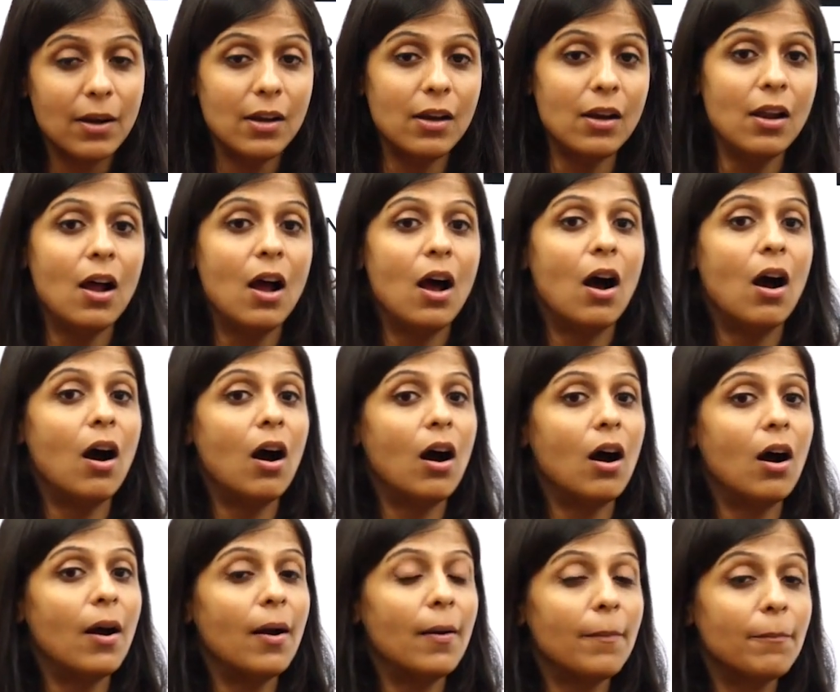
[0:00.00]

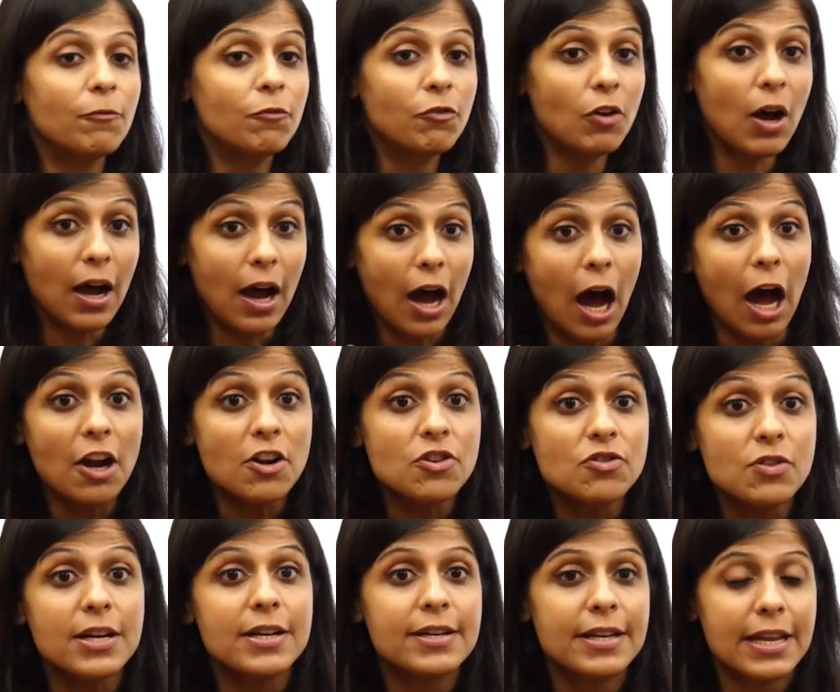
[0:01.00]

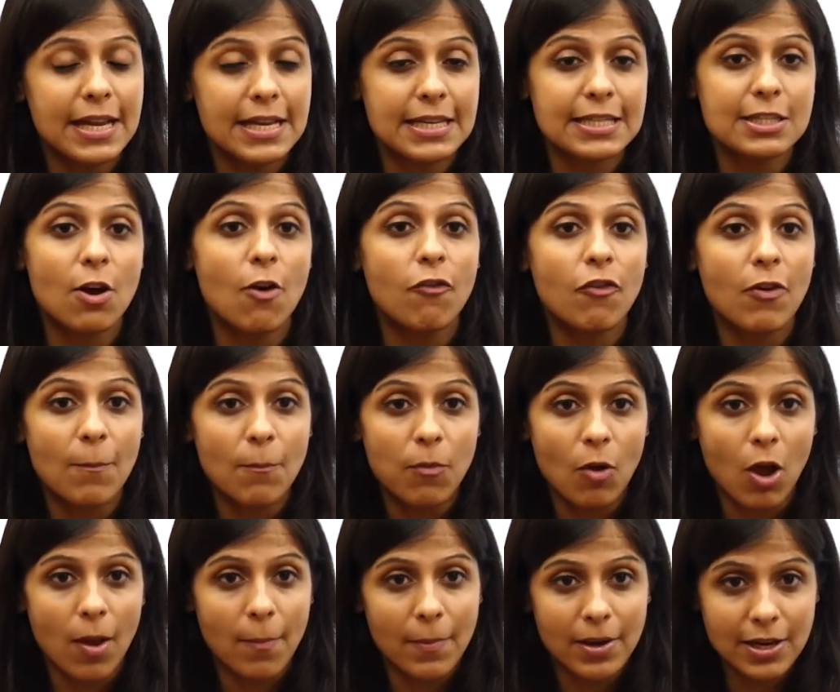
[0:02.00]
100 days of
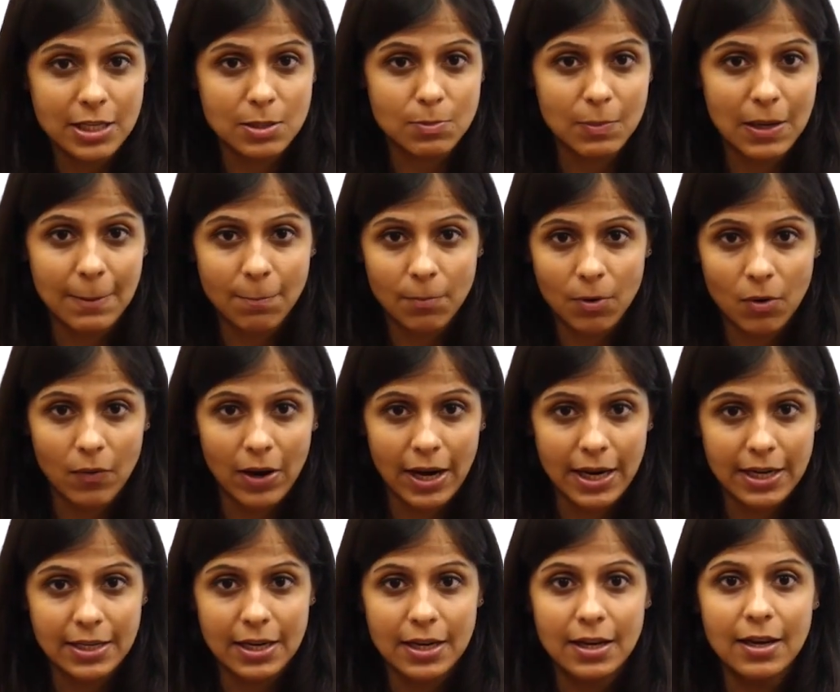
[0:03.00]
employment is being
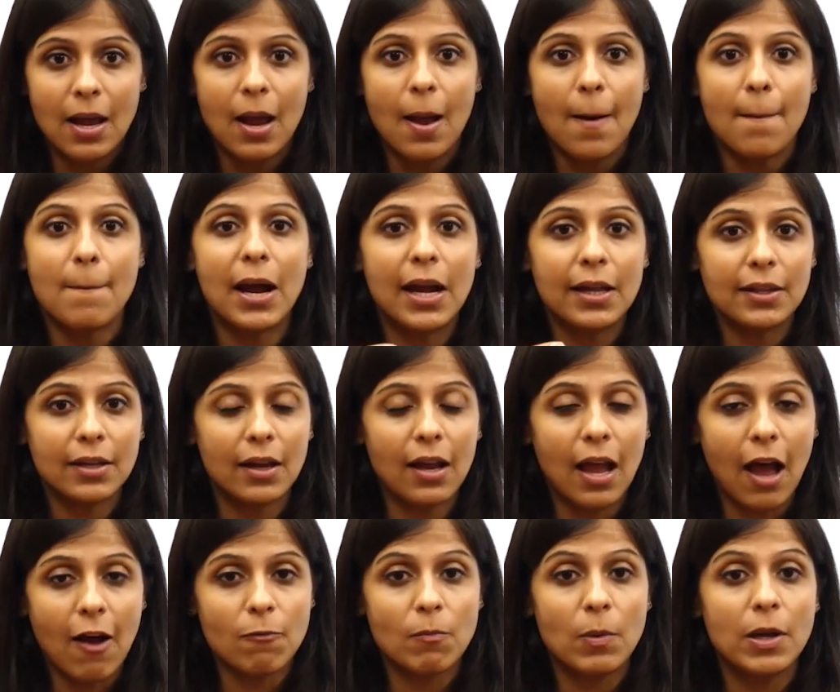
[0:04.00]
provided by the
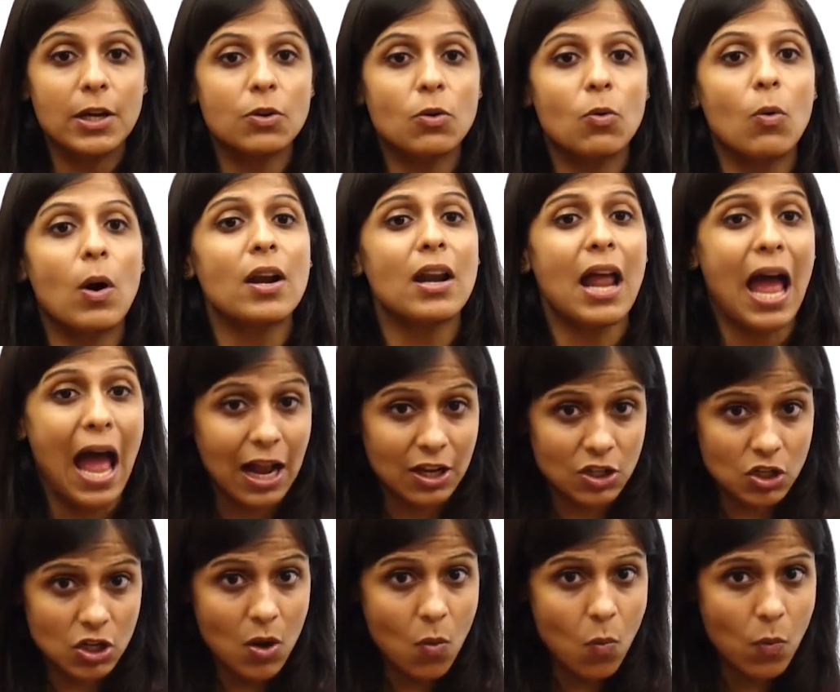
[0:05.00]
government who are
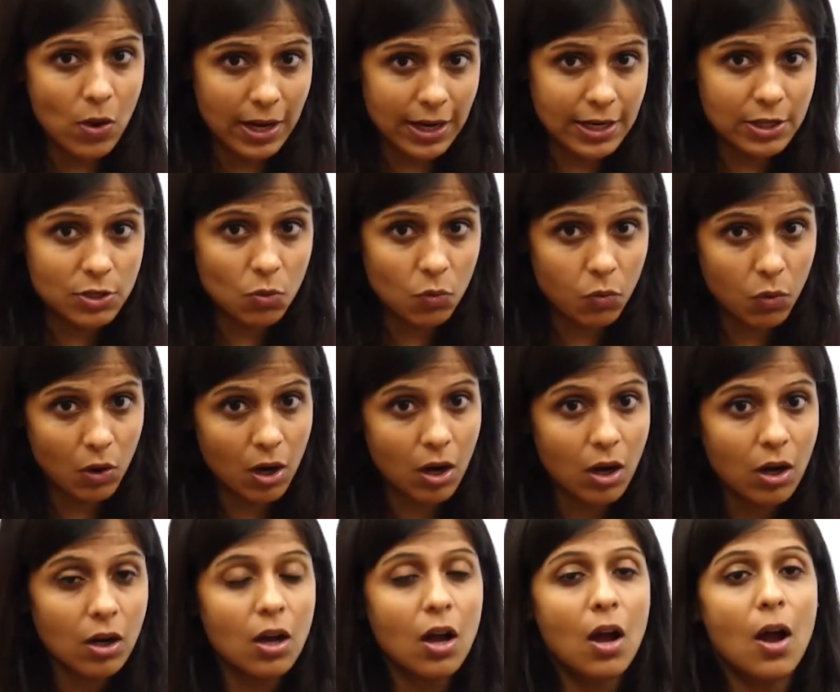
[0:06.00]
actually willing to
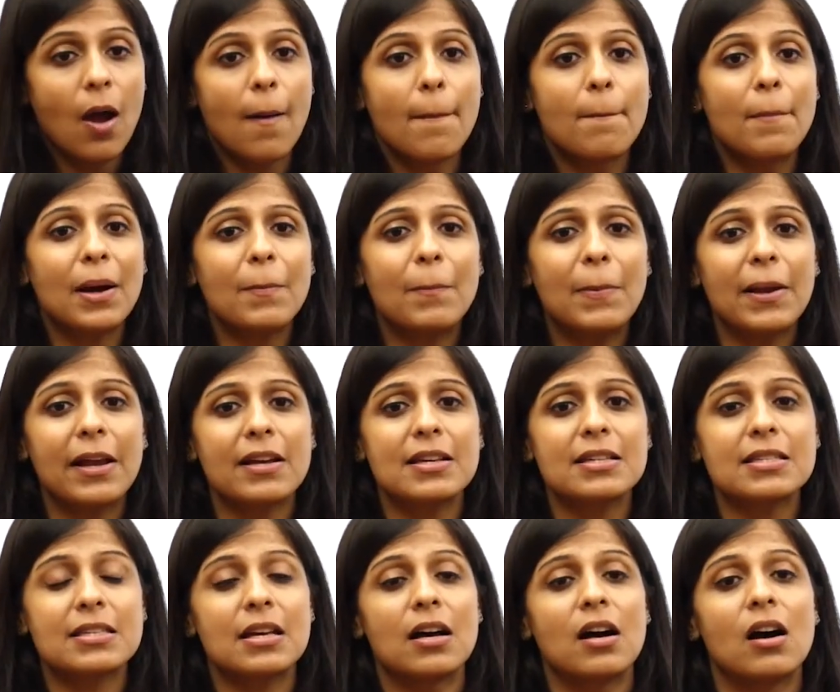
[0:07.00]
work, but
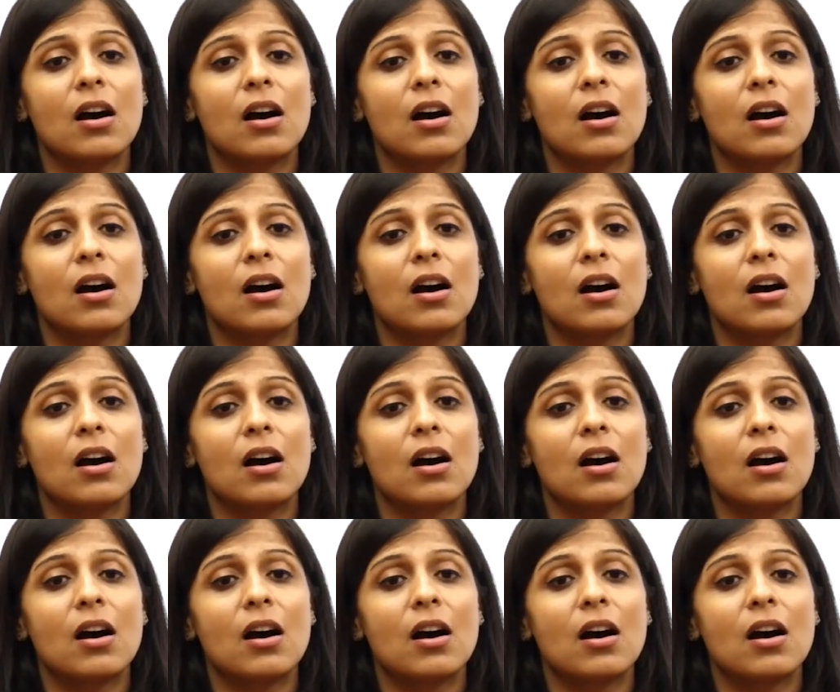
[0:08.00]
because